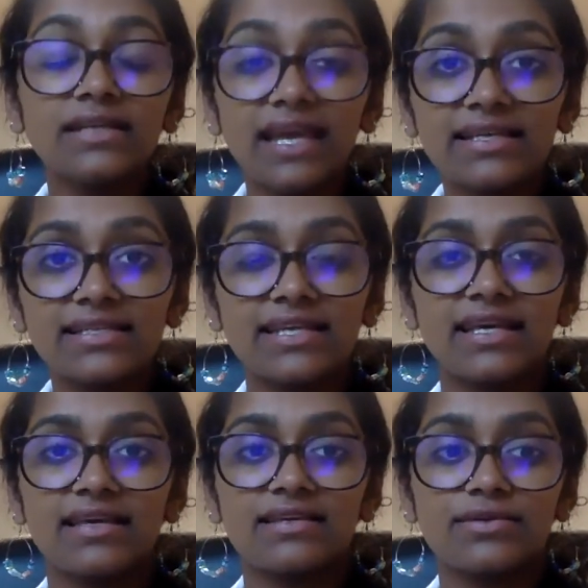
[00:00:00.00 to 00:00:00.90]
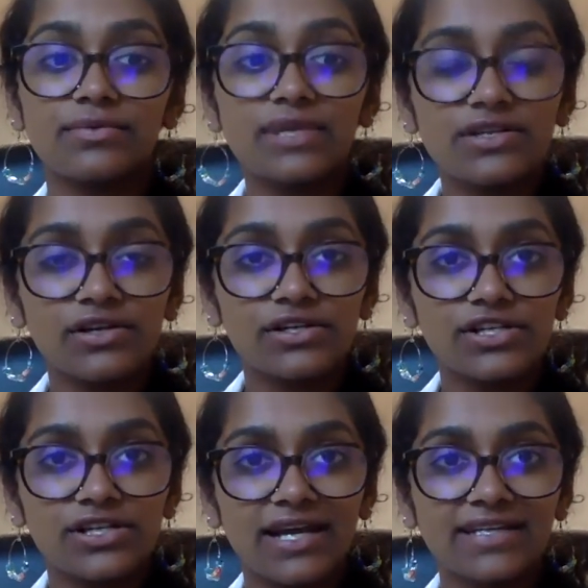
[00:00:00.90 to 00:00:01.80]
Next is
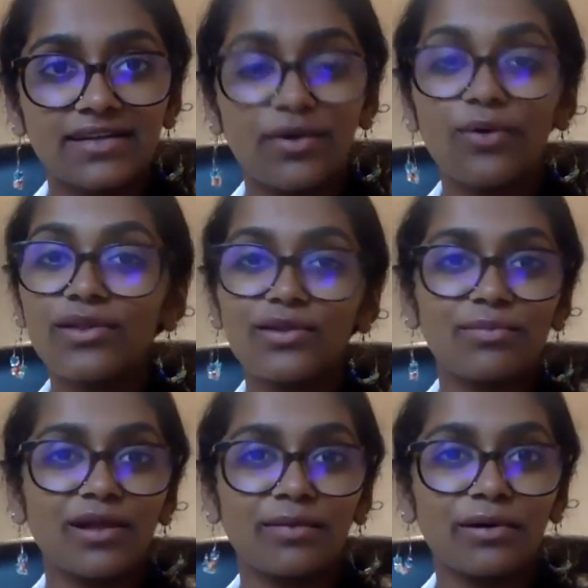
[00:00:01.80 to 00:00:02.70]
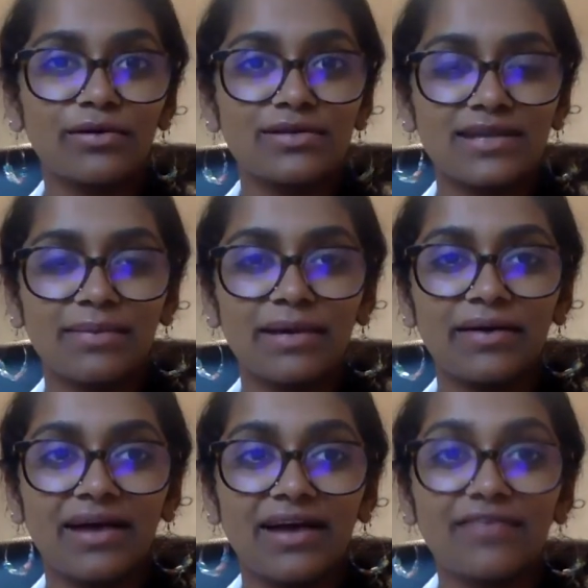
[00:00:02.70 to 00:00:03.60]
research. I did a whole other blog post
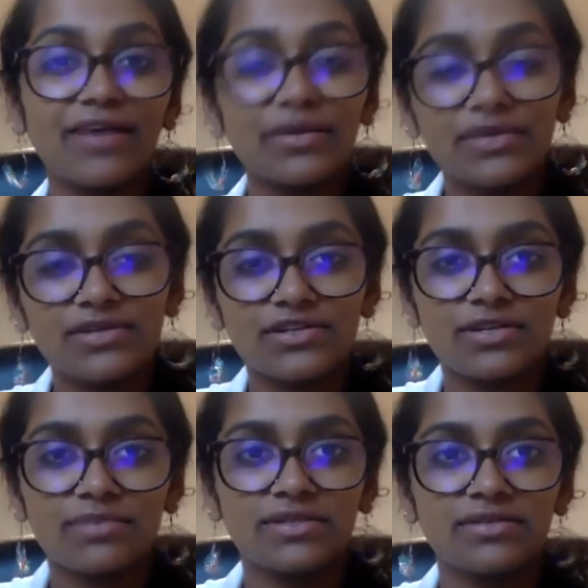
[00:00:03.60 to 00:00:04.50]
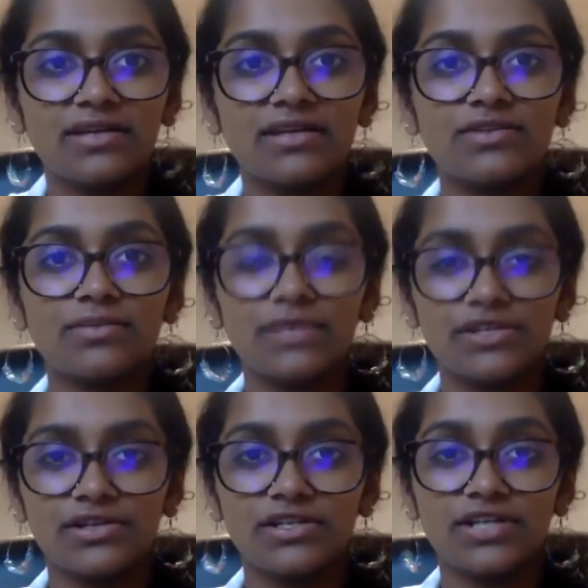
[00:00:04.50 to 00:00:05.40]
about how to find research opportunities, so be
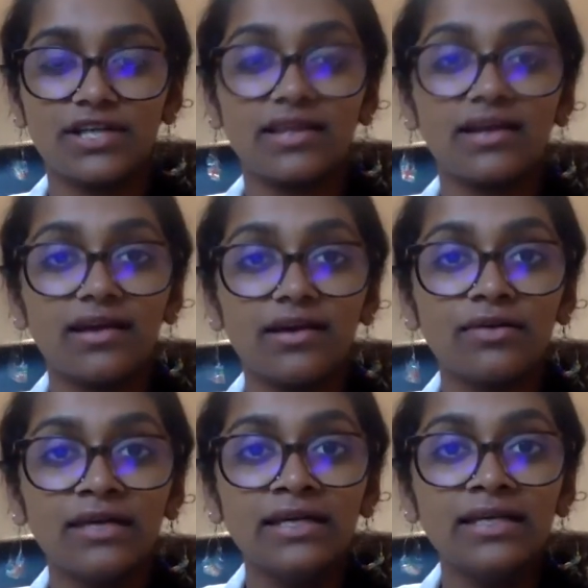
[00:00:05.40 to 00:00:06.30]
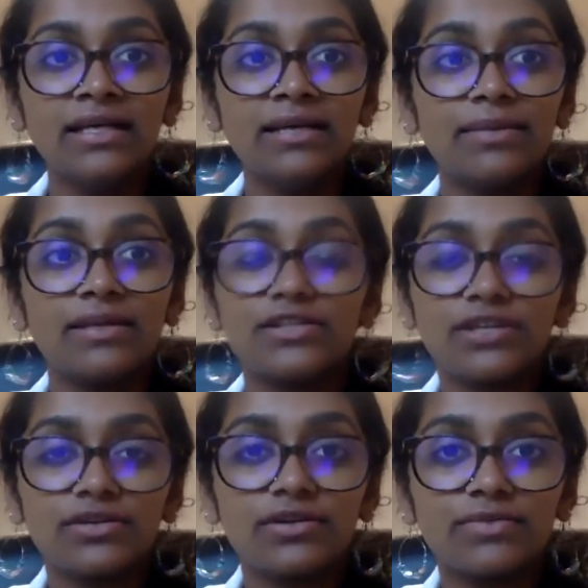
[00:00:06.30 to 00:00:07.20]
sure to check that out. But in
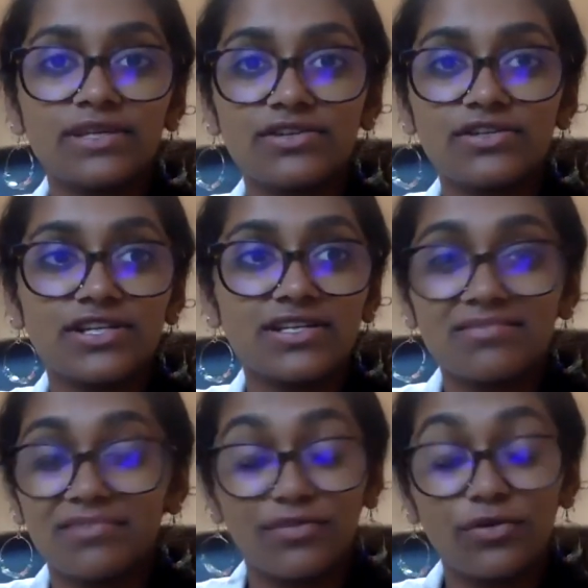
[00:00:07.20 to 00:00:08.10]
general, research is, of